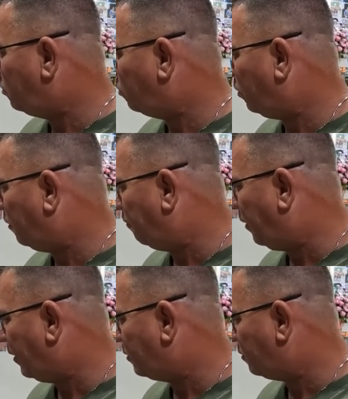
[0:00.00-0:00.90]
those were the
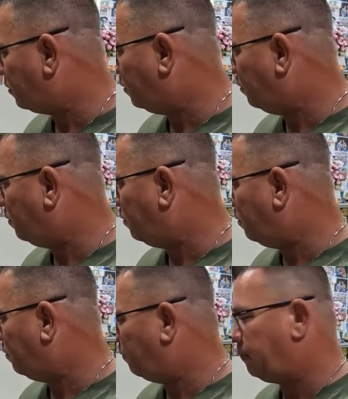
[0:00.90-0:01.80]
best
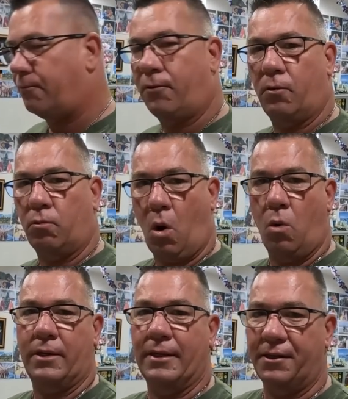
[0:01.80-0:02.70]
for the
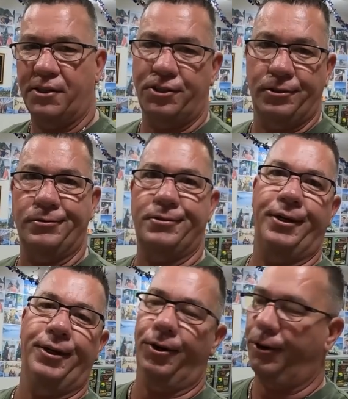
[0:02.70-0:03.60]
road conditions
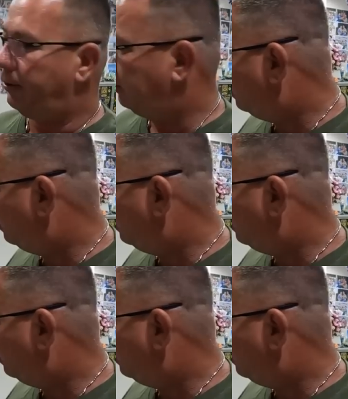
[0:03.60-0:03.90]
here.